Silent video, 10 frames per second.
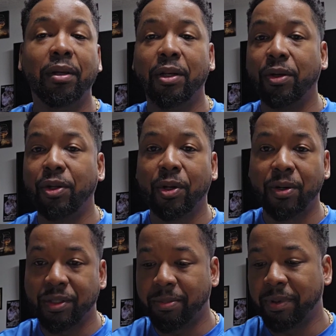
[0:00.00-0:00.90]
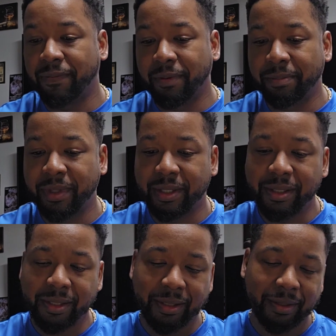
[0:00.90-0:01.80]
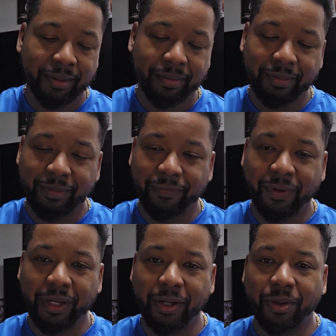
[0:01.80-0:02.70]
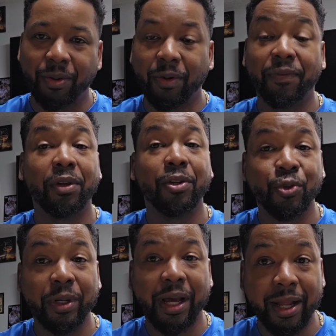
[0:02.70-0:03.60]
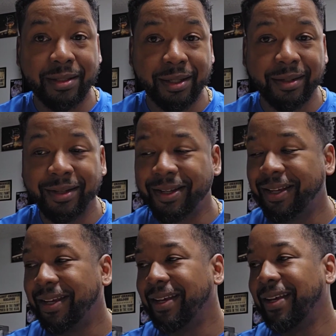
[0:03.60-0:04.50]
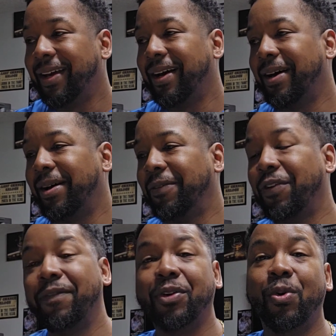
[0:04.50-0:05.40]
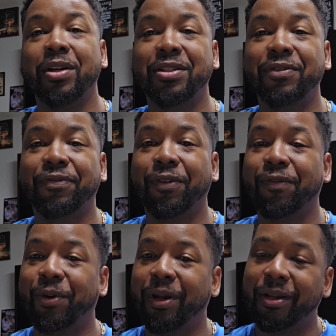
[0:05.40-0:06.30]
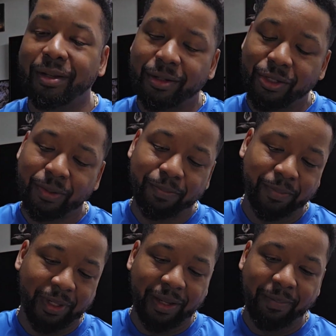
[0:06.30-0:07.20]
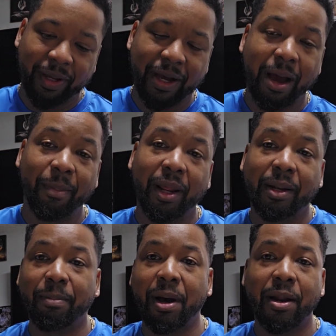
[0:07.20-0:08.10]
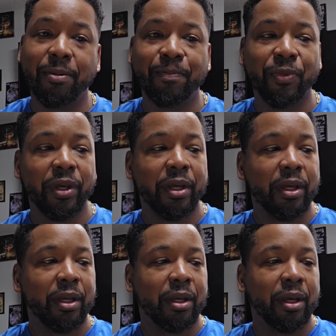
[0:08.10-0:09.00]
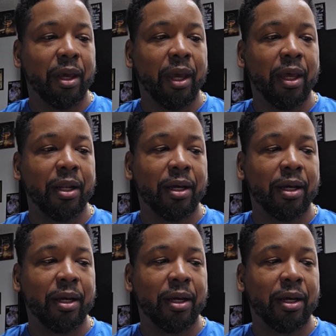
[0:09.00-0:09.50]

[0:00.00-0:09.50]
know, you learned something from this video. Hopefully you enjoyed the content. If you have any questions, feel free to leave me a comment at the bottom. And